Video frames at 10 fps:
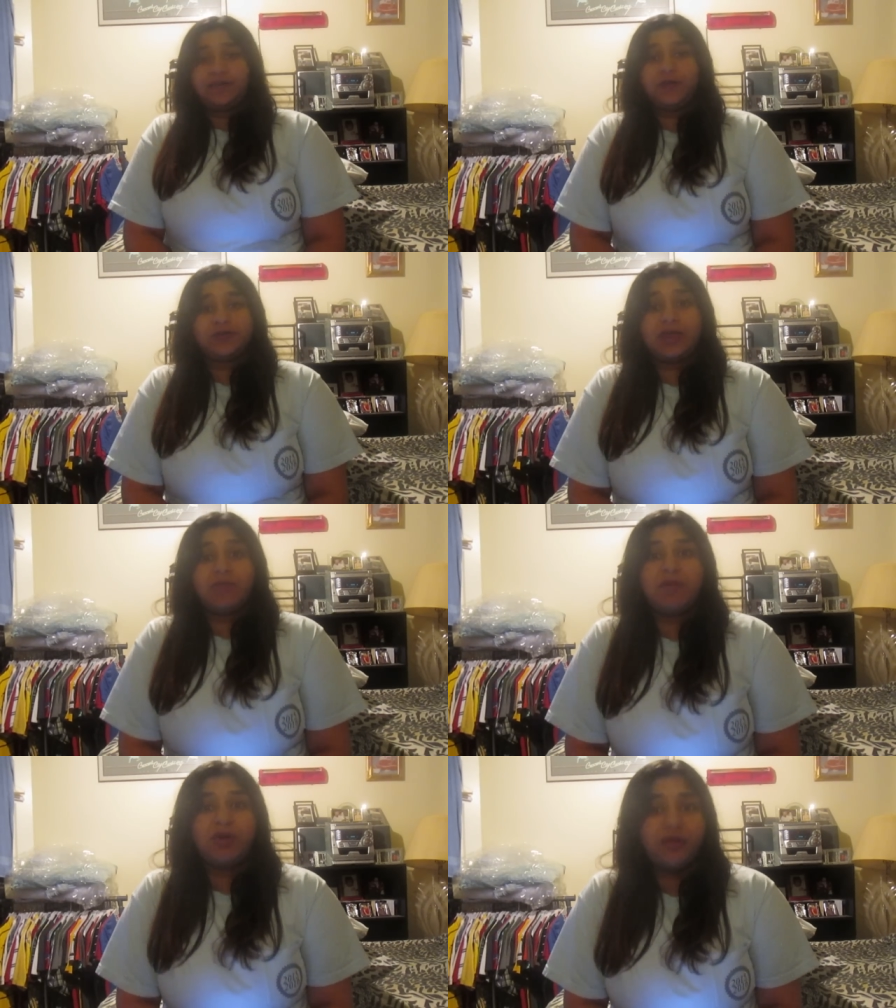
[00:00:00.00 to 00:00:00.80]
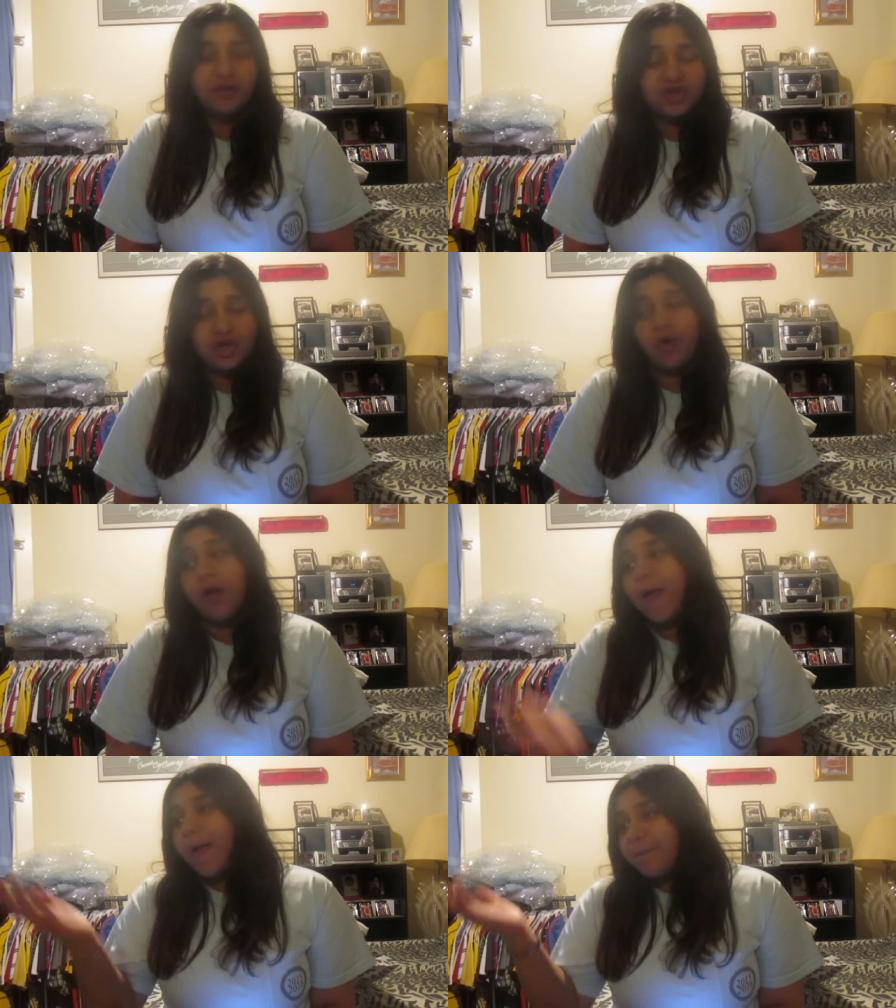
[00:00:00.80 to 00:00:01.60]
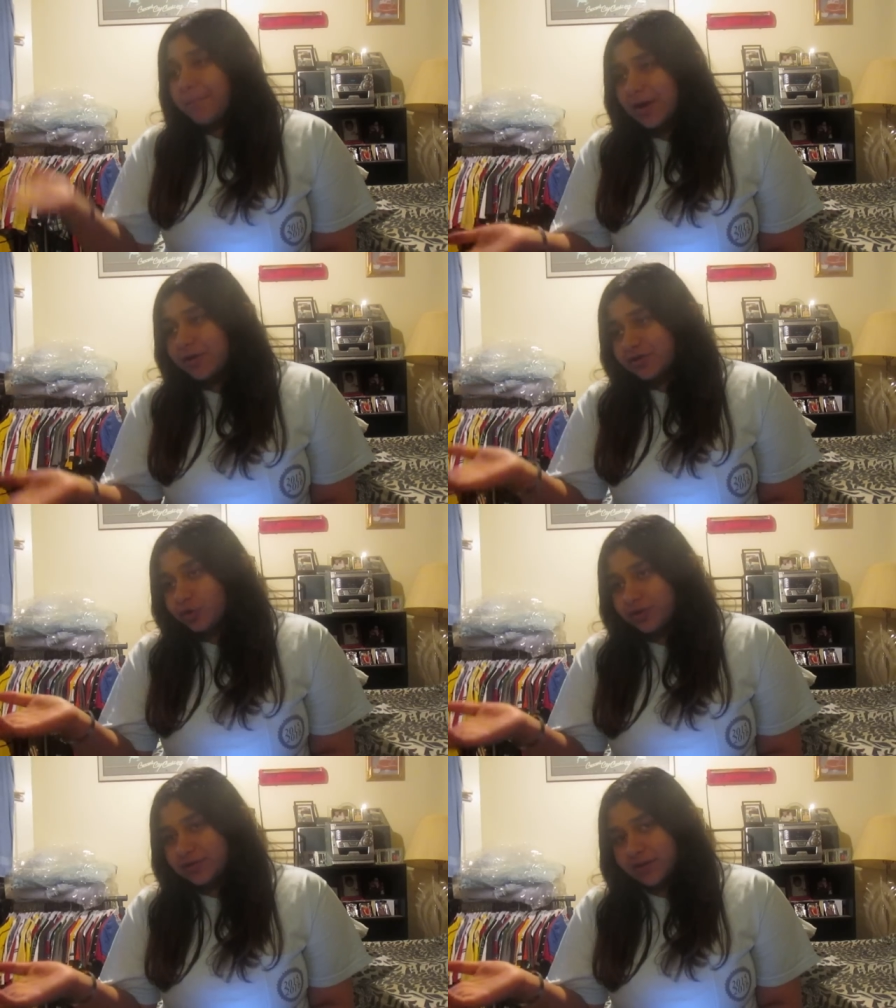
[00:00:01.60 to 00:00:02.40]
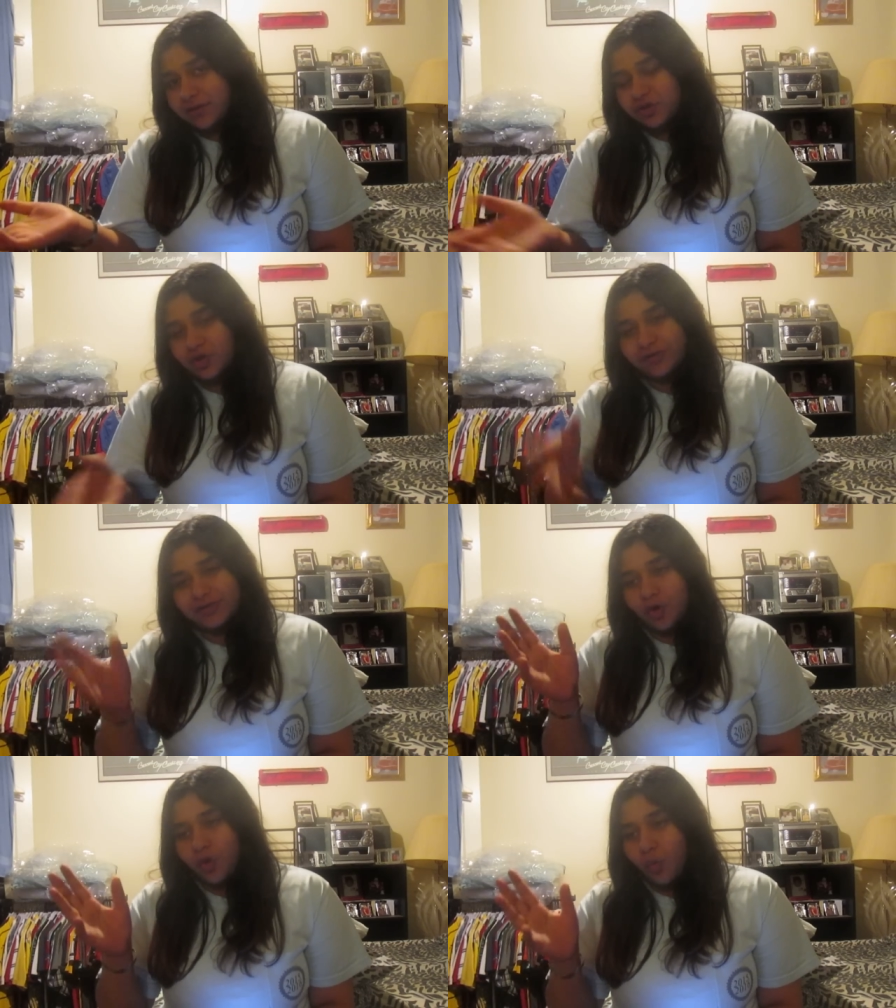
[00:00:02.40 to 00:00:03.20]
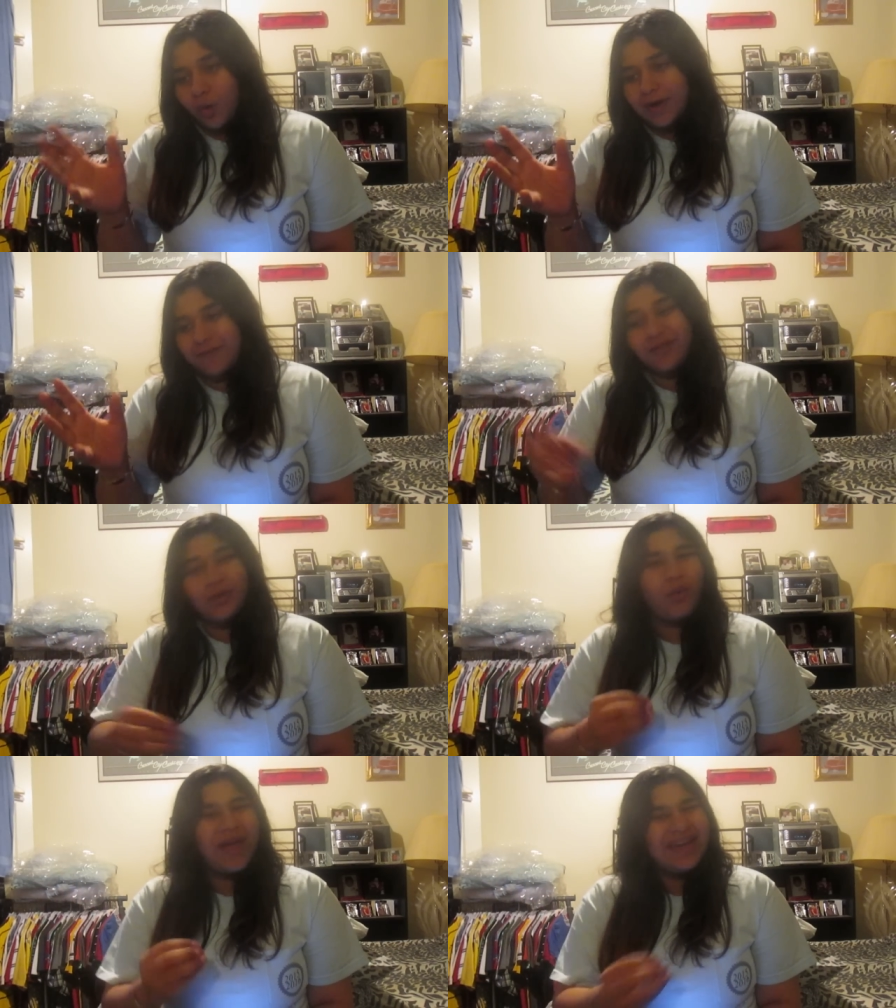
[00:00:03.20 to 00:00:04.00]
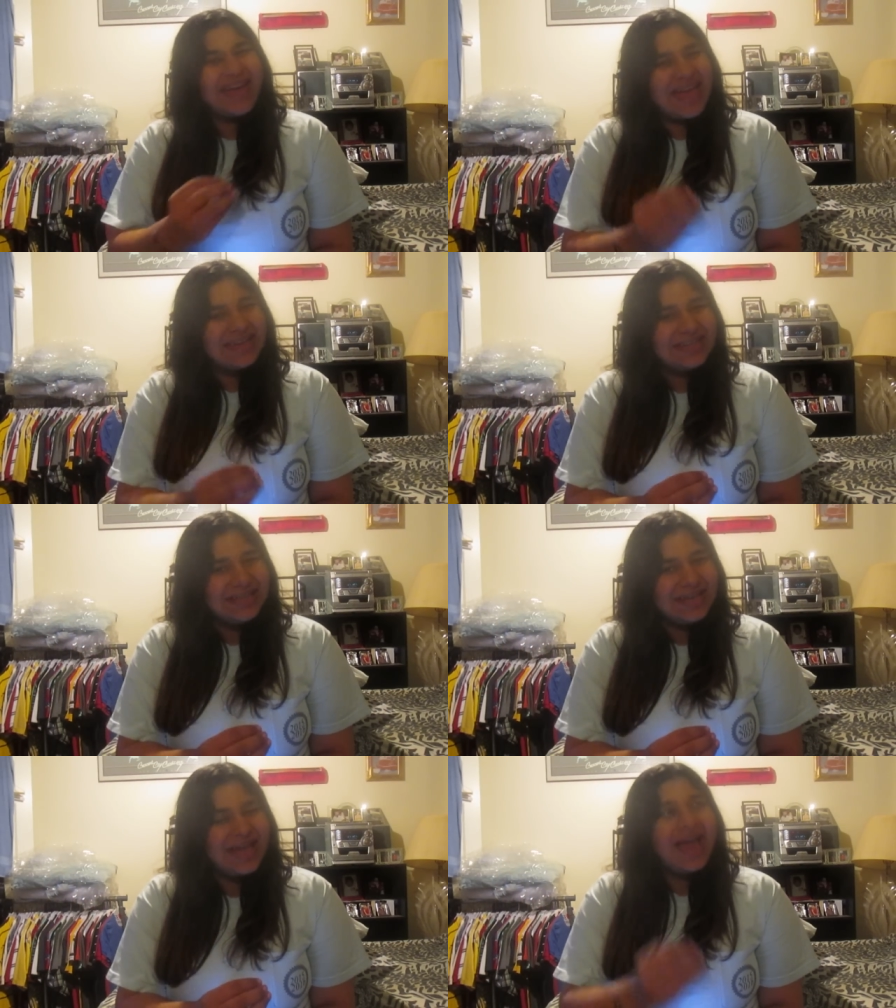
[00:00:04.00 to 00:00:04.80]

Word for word: if it was in the middle of the show, but it was towards the end of the show, so whatever. And the way it ended,